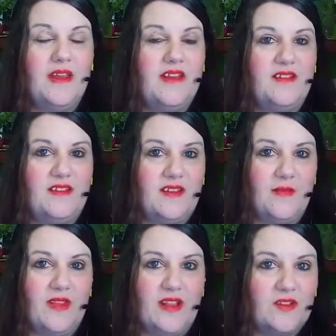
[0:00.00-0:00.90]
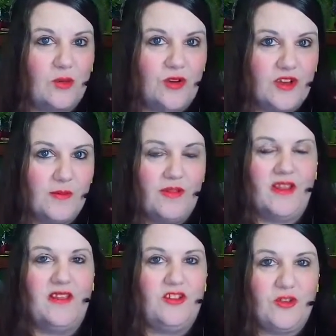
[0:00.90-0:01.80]
It isn't something that's going to
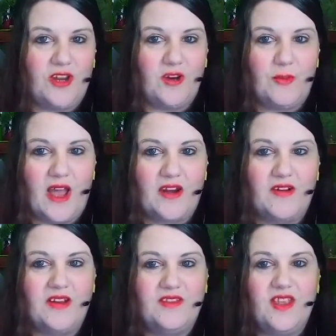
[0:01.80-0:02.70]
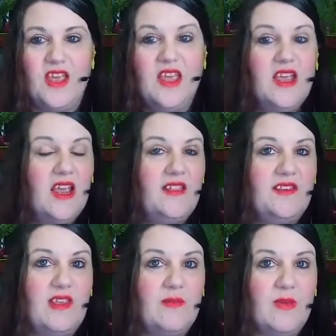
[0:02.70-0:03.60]
completely drain your batteries. And the
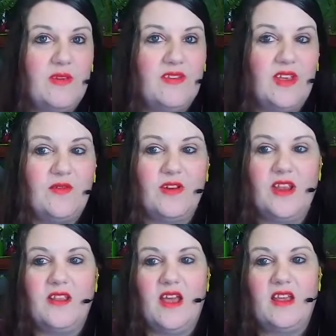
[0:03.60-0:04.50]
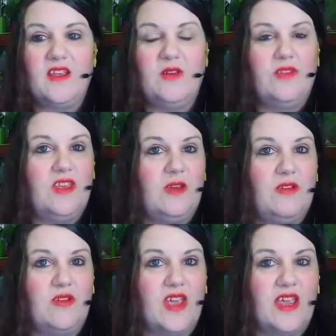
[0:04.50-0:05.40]
same can be said for the
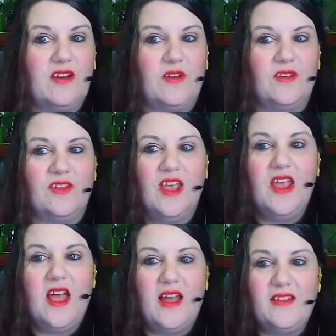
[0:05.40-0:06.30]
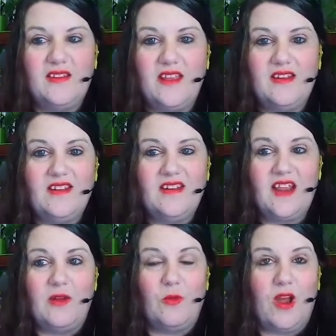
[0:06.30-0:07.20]
use of candles. Unscented
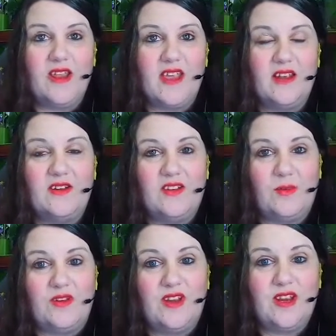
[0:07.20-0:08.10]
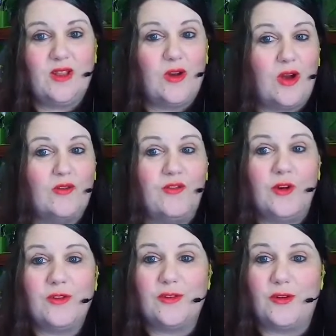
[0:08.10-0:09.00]
and white candles in particular are
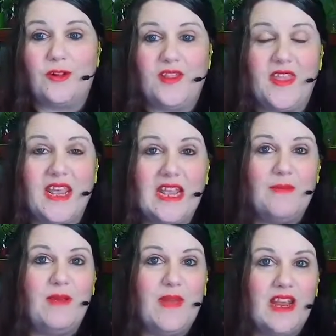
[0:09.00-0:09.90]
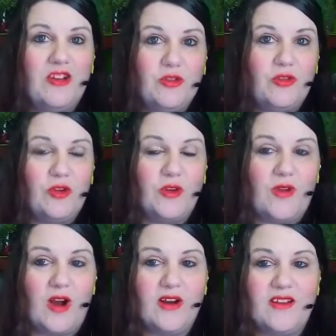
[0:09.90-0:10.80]
versatile, and they can be made to serve
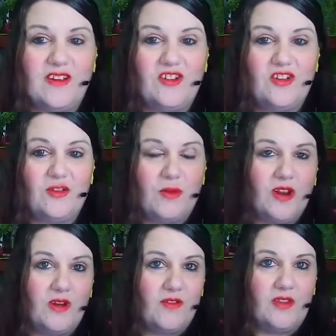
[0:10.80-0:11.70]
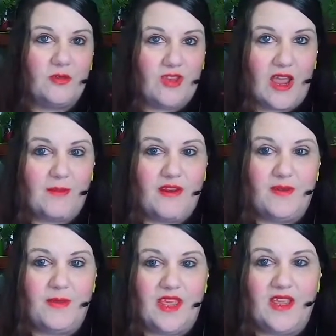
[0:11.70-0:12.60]
our intentions, whatever those happen
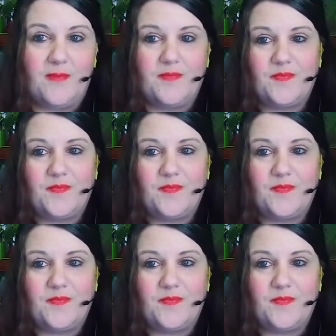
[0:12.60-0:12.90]
to be.